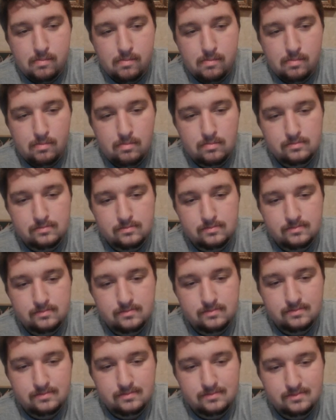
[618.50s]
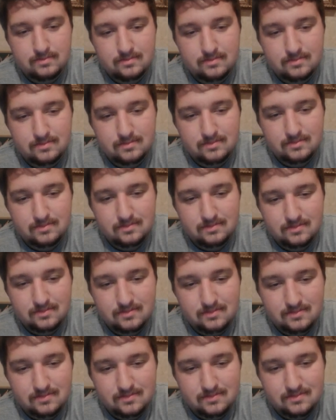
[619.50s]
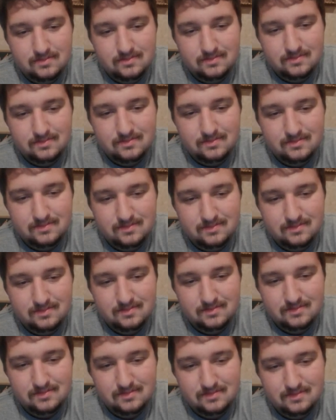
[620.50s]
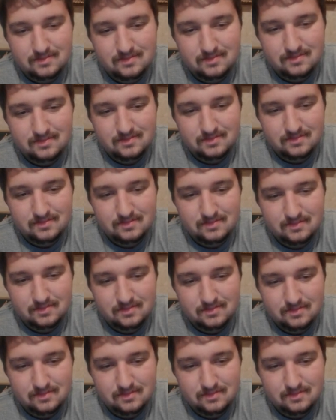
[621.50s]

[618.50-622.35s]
No words are spoken by the person on screen.